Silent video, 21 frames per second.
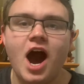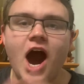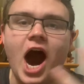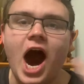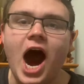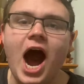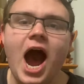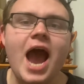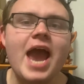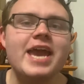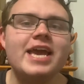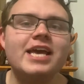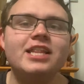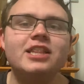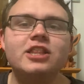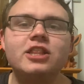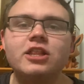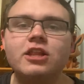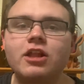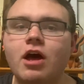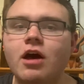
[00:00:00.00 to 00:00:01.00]
I
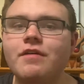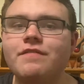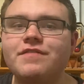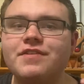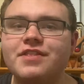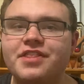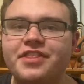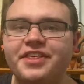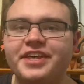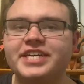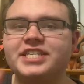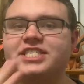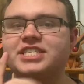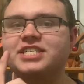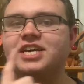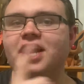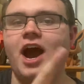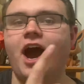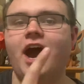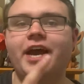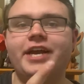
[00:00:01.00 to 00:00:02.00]
love this
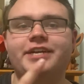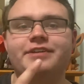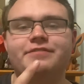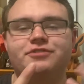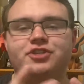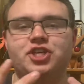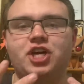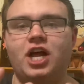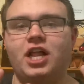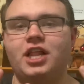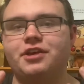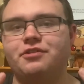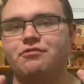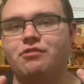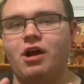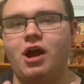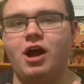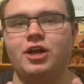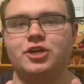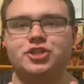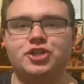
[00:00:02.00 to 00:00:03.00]
kind of Jolly
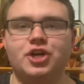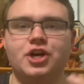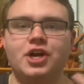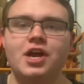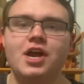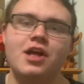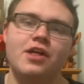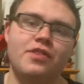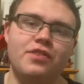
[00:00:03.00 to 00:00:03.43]
Roger,